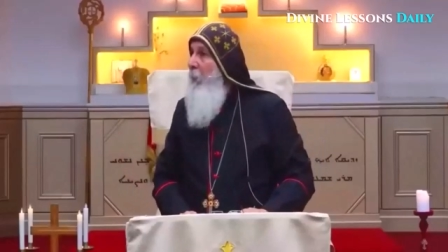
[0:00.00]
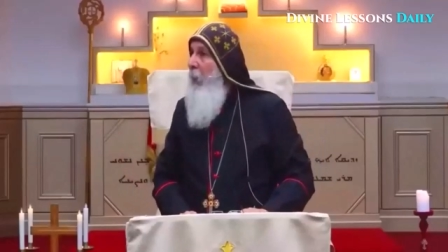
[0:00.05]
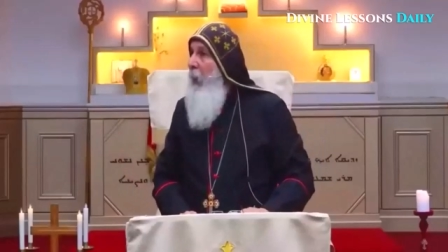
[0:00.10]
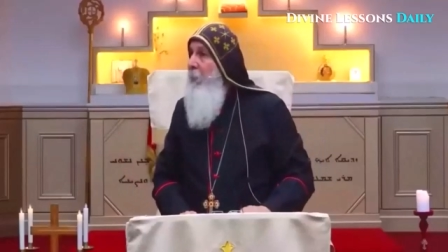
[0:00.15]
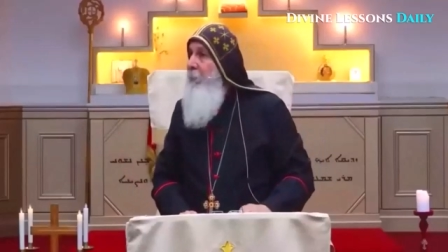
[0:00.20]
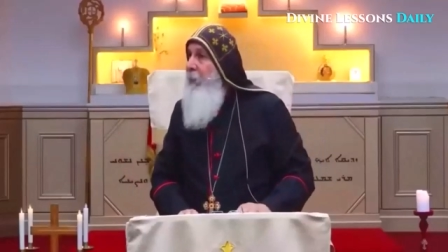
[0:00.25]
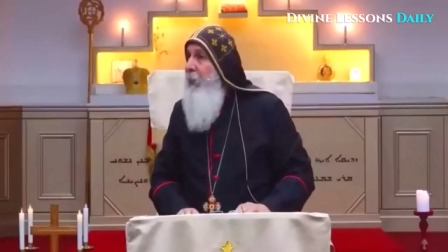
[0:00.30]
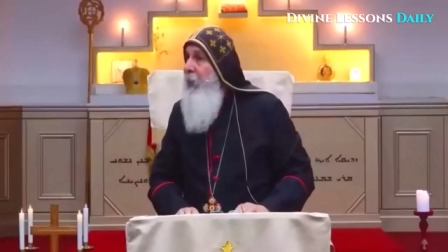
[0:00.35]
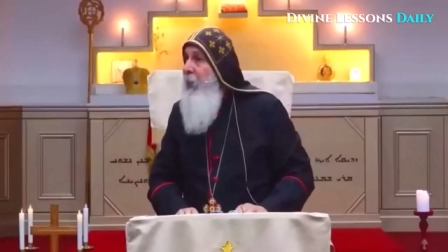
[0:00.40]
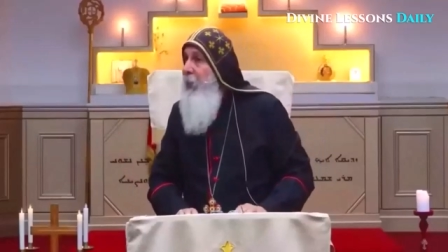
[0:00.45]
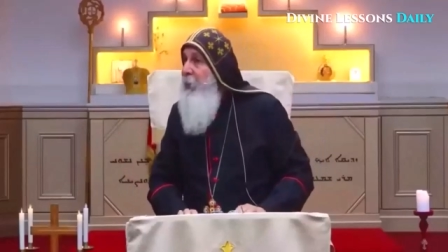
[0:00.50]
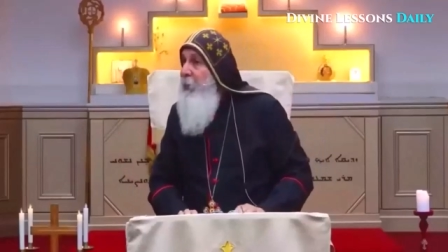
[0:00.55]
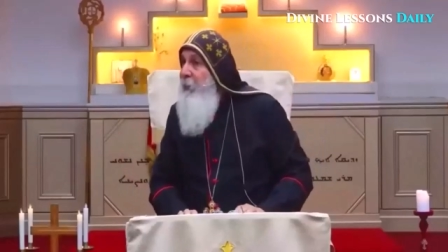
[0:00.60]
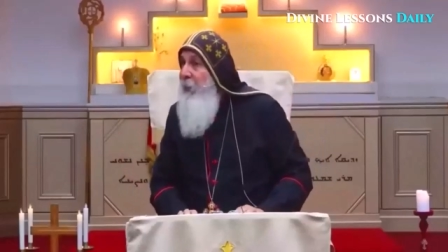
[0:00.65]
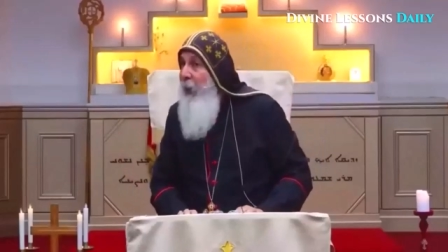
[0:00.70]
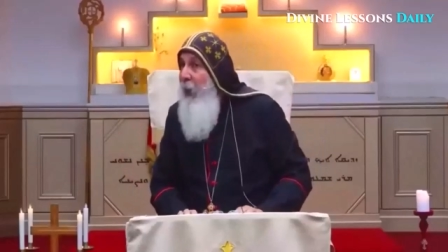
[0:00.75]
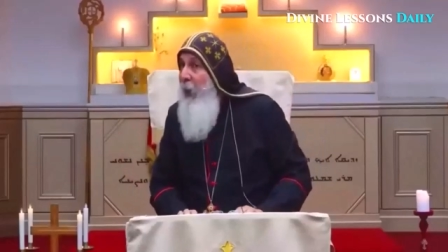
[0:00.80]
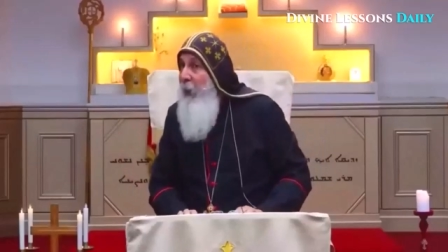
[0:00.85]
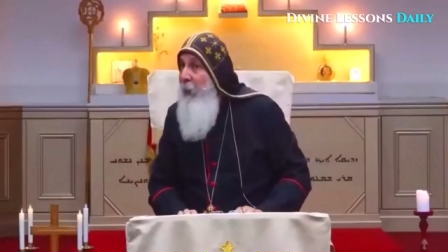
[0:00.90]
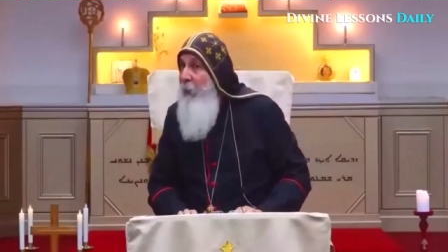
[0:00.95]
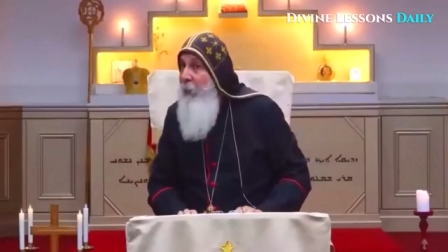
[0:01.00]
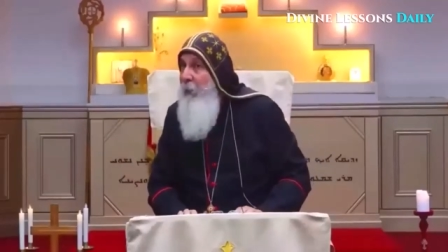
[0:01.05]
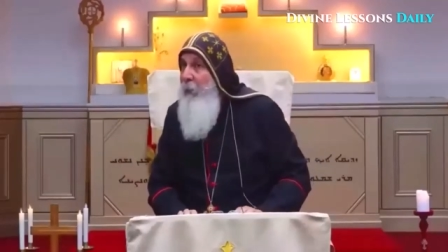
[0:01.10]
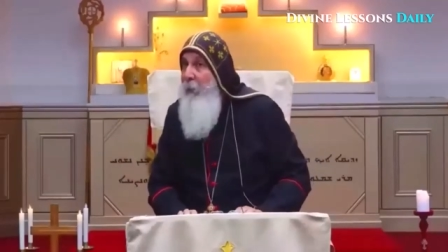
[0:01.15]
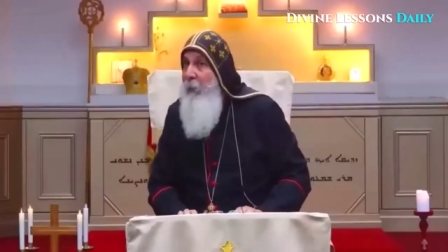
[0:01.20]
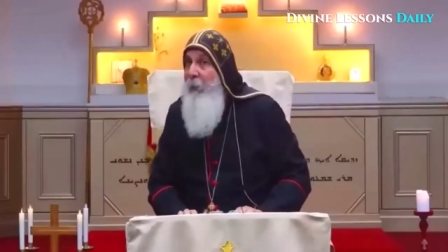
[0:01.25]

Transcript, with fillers: Everything is fine.